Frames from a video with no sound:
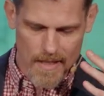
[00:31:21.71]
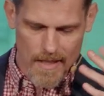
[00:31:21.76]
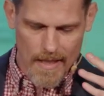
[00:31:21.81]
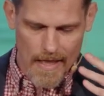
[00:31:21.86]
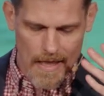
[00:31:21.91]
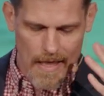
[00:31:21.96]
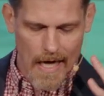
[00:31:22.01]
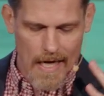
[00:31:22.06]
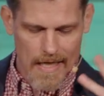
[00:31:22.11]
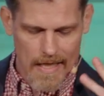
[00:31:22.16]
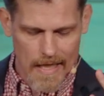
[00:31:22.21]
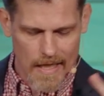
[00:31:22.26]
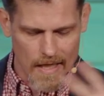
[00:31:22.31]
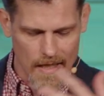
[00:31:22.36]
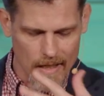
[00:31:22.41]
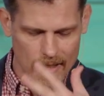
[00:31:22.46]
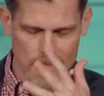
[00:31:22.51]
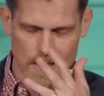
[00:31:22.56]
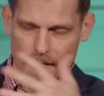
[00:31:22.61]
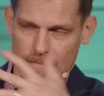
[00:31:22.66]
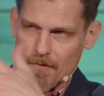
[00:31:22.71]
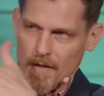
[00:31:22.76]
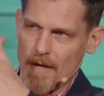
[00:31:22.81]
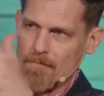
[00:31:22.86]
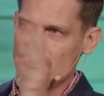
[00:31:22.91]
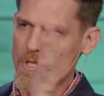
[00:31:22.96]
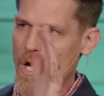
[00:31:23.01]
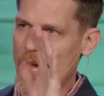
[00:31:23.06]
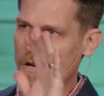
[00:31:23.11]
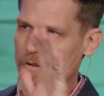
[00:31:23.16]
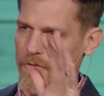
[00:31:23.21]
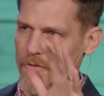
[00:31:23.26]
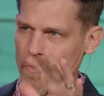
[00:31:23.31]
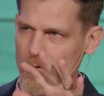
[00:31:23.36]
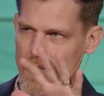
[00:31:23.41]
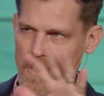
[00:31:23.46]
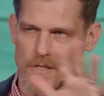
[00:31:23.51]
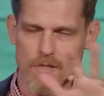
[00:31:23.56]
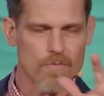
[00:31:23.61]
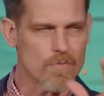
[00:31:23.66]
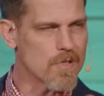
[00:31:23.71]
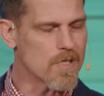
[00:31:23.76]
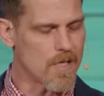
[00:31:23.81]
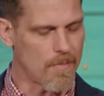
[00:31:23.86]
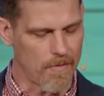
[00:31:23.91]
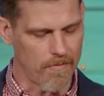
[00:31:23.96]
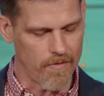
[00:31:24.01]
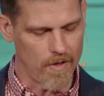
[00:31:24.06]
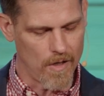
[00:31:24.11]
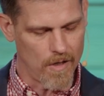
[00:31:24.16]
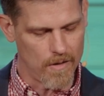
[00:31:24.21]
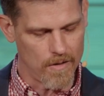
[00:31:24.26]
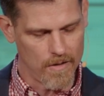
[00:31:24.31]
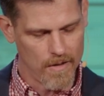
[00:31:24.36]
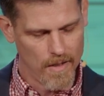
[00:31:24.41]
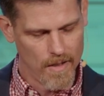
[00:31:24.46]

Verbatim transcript: And, and I get it because I've, I've talked through this with some of y'all.